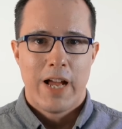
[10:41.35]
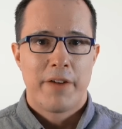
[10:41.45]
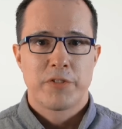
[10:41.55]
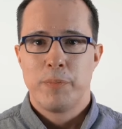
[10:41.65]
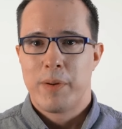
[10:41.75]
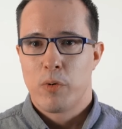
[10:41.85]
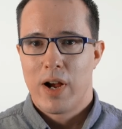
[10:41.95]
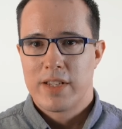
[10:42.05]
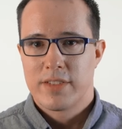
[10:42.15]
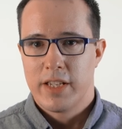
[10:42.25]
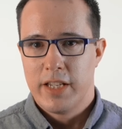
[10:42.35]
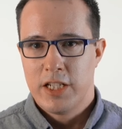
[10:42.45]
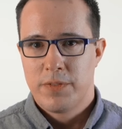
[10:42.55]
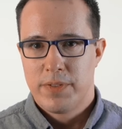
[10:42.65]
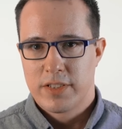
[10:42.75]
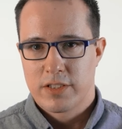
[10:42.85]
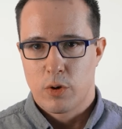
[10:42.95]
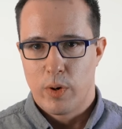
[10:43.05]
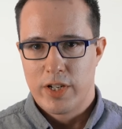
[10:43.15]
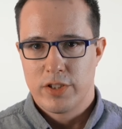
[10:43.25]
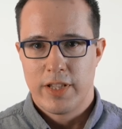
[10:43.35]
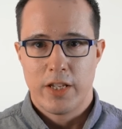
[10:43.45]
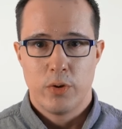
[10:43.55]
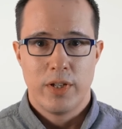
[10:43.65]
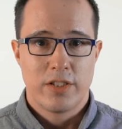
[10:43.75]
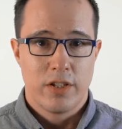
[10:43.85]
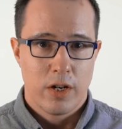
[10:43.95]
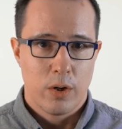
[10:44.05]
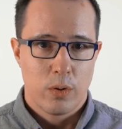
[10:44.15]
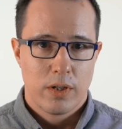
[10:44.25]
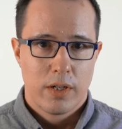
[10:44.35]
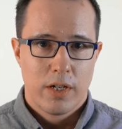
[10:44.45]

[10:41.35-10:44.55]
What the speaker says: After memorizing each physics equation that you need to know,